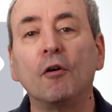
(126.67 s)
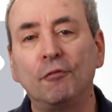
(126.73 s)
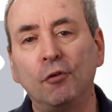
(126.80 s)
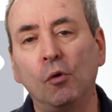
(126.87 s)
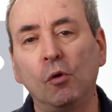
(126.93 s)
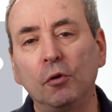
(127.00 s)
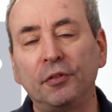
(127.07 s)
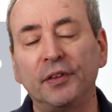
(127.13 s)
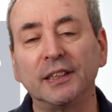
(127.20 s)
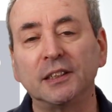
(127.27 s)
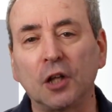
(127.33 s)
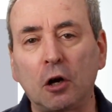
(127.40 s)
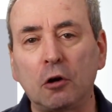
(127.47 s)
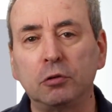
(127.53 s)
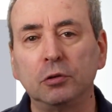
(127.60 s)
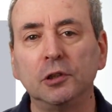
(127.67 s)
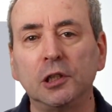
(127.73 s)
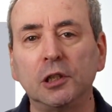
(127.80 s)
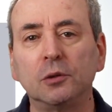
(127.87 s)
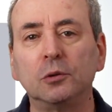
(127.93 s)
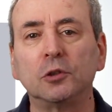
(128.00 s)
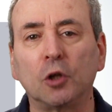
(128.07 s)
Fourth is the
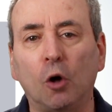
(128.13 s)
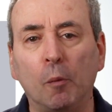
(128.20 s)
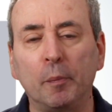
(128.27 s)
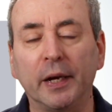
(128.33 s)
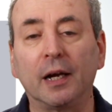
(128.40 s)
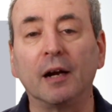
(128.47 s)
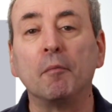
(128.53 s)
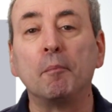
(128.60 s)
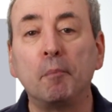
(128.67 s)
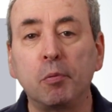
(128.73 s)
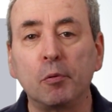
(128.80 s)
crucial topic of